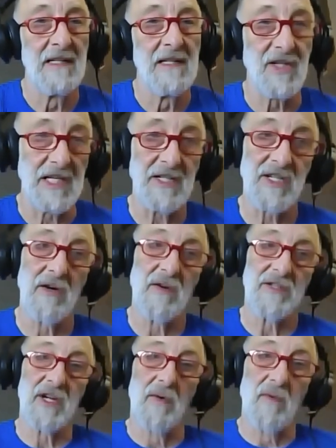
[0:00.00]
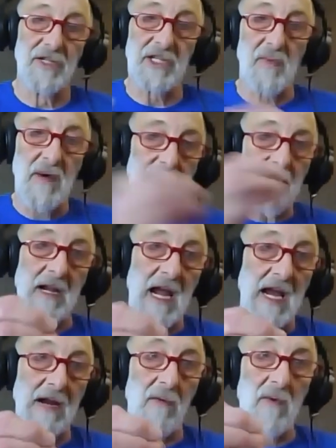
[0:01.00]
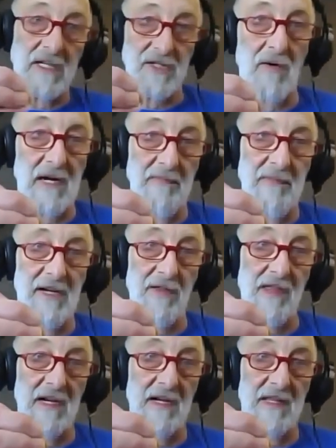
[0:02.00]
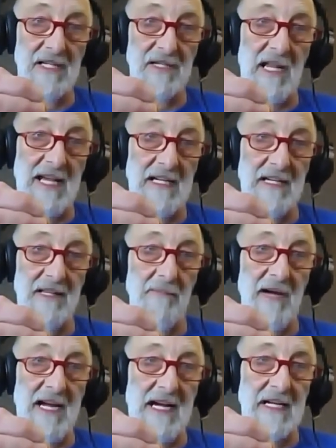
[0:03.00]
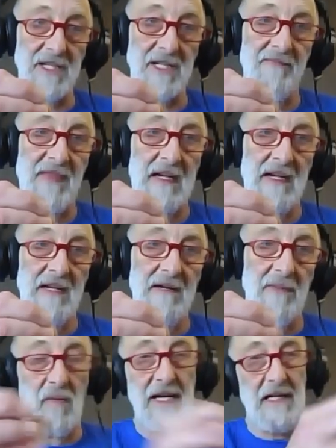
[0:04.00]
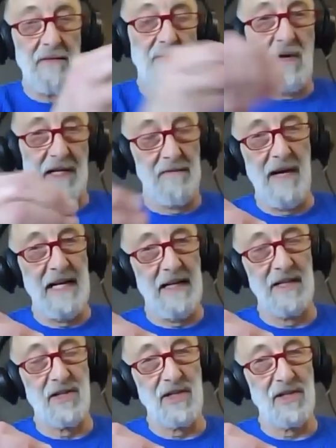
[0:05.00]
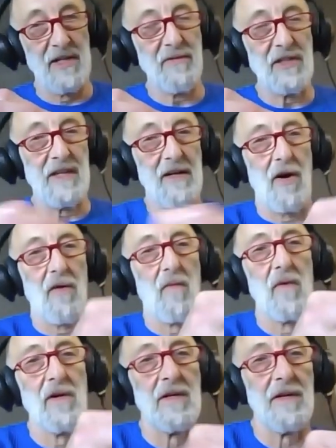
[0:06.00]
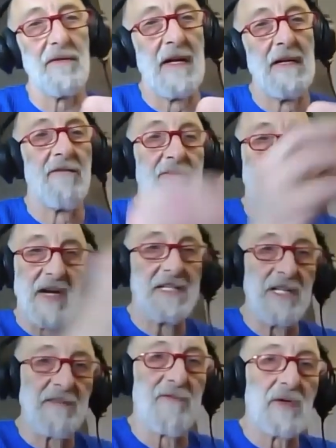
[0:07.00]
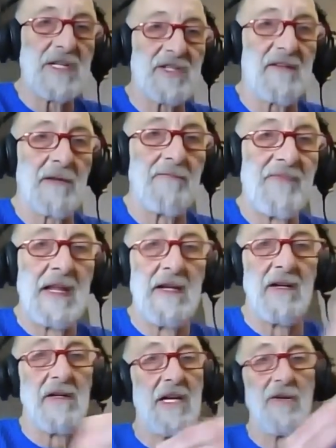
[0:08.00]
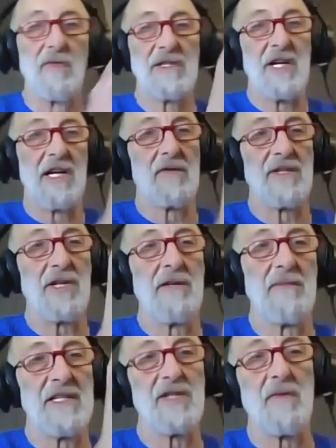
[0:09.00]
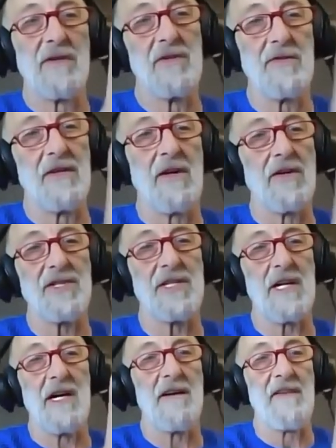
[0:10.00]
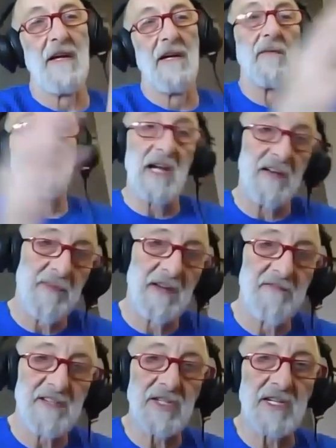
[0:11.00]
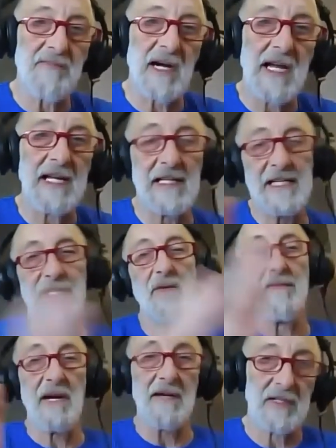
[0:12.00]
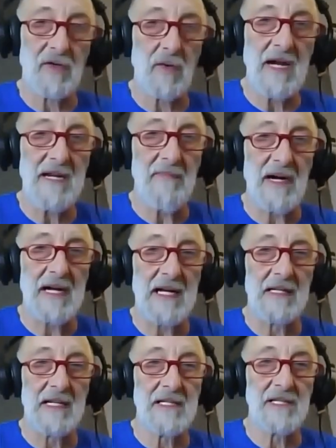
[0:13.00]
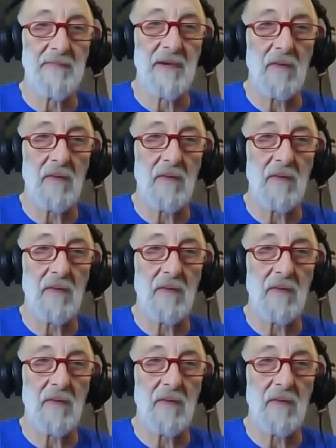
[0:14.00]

See, so we're just replicating what has already been on this planet in the past. But we can make this assumption that our world from 1947, here was humans, we were doing our stuff, we may have been visited by aliens, we may have been created by aliens, but